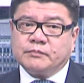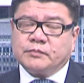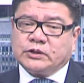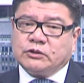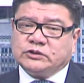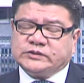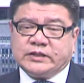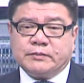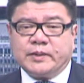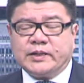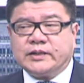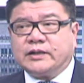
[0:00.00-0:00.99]
Because
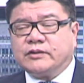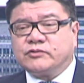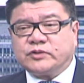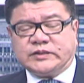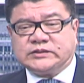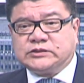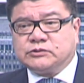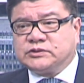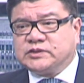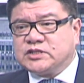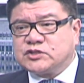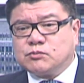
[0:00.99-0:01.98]
in many countries, you
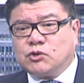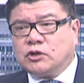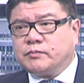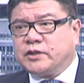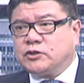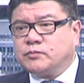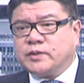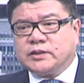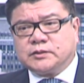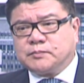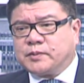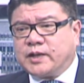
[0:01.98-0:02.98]
see small, medium
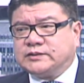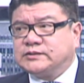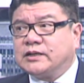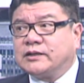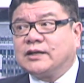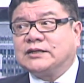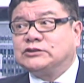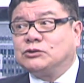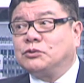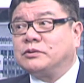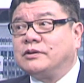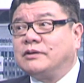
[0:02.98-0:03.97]
enterprise are
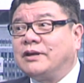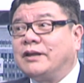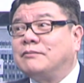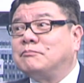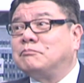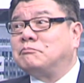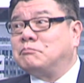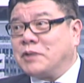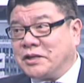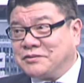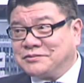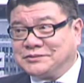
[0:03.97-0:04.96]
grassroots
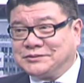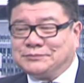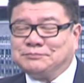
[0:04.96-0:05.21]
players.